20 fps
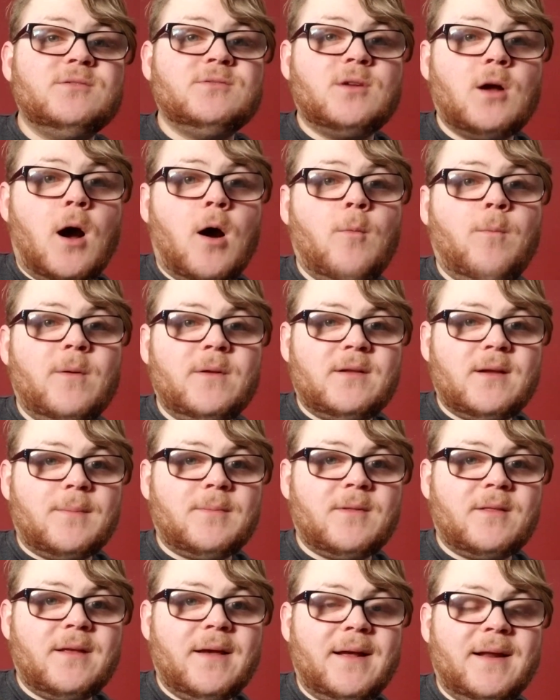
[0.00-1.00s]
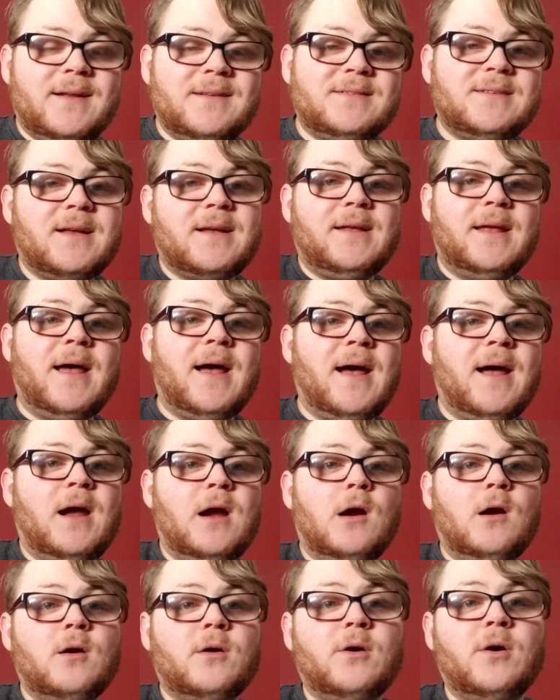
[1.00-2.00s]
opens up the thing, and it's like, yeah,
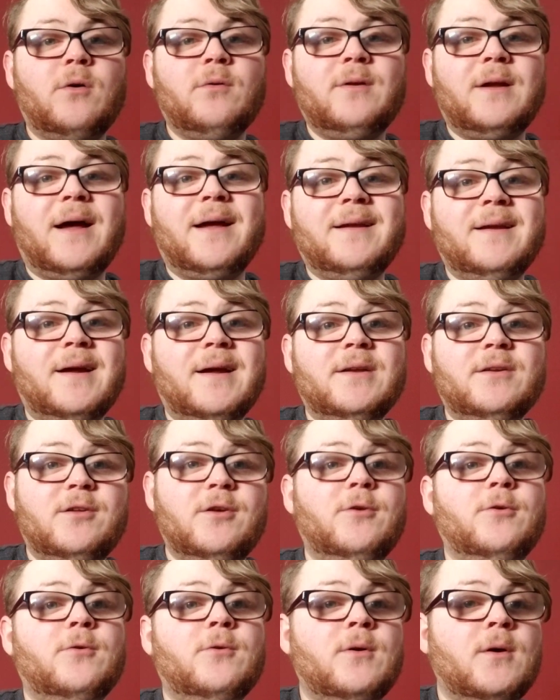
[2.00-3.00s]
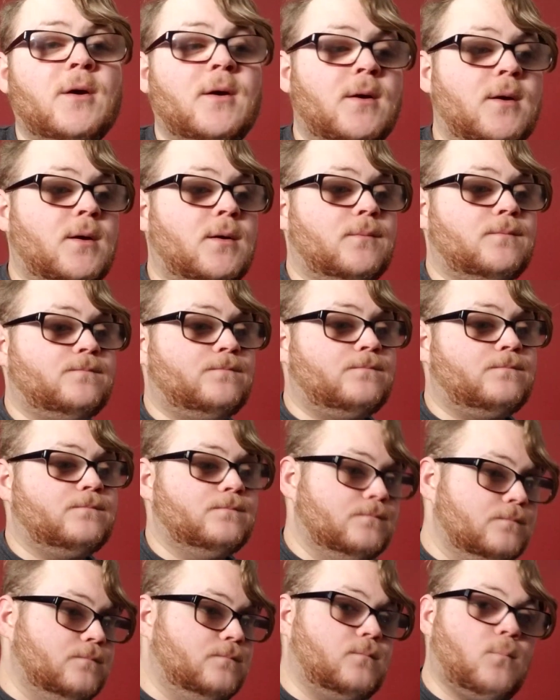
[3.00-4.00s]
error code 992,
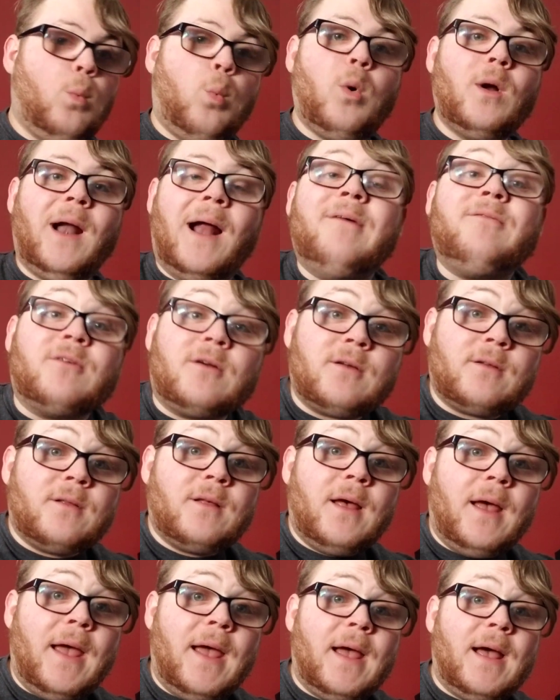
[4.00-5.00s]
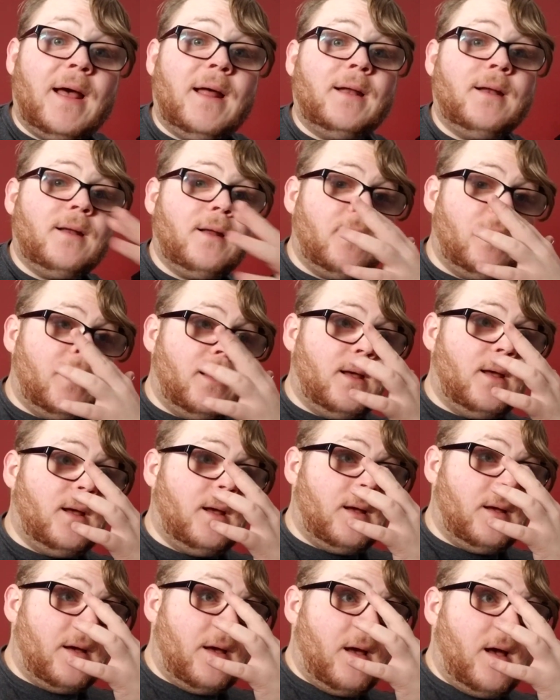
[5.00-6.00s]
whatever. And
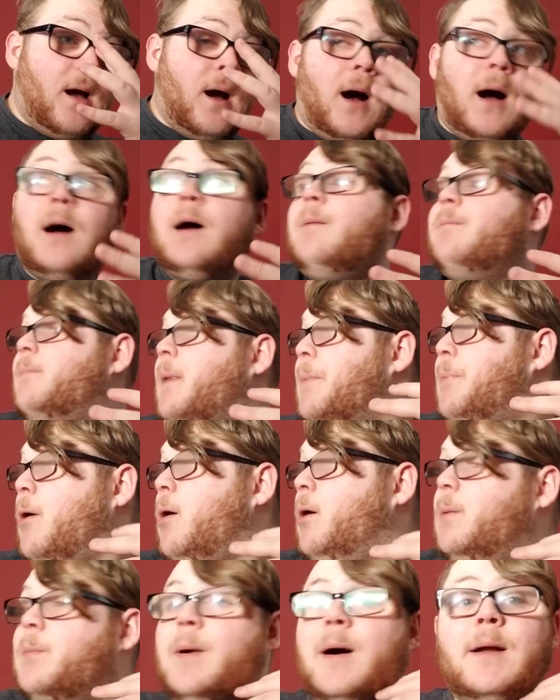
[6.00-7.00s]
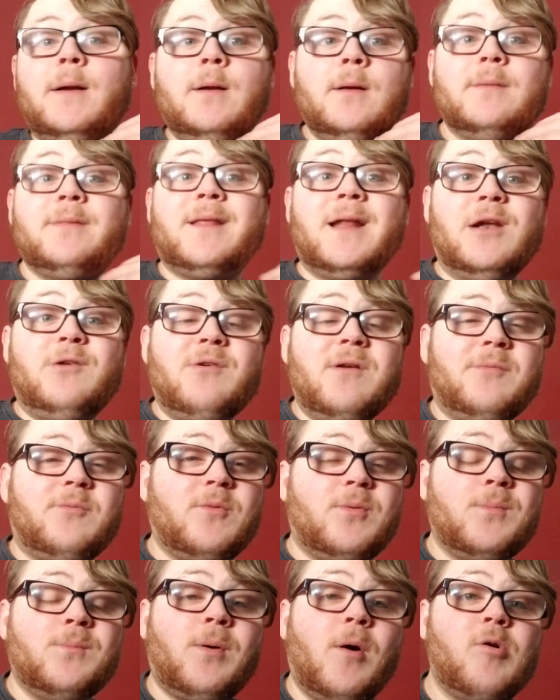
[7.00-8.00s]
my Pokemon that I
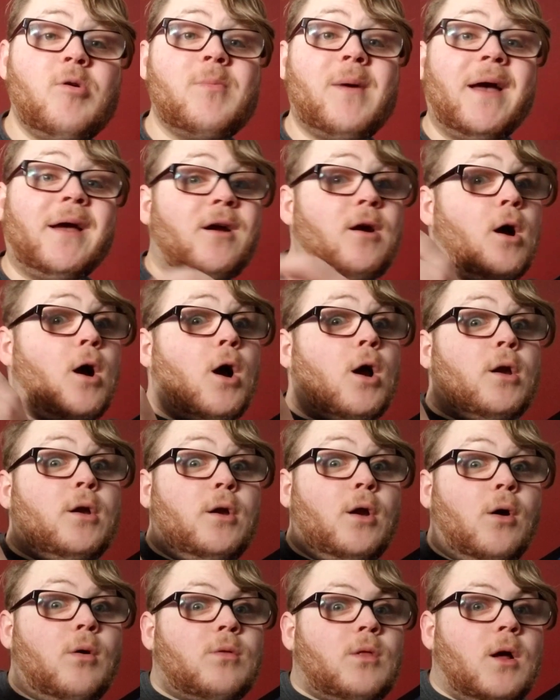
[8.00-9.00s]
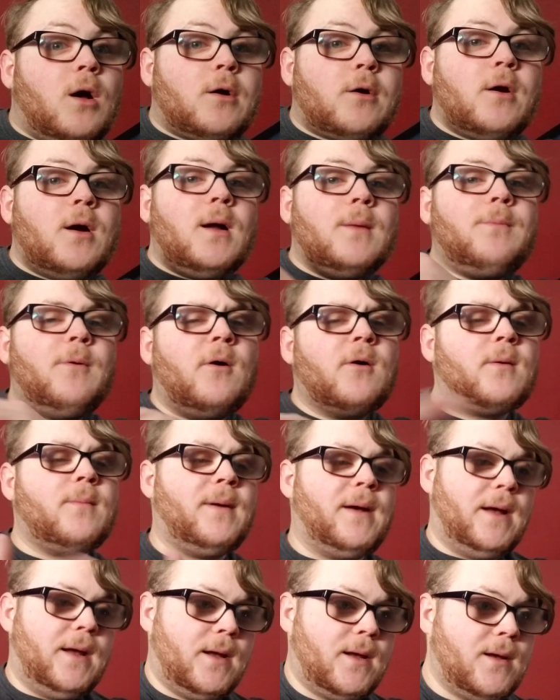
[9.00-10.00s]
transferred from Pokebank are no longer on
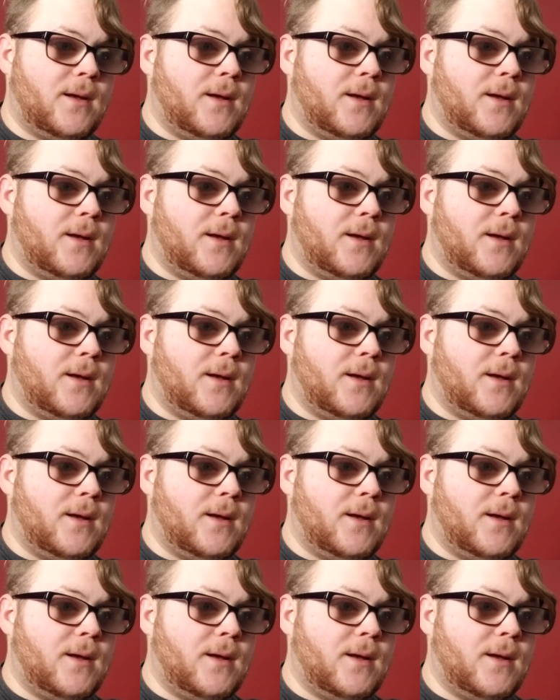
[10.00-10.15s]
Pokebank.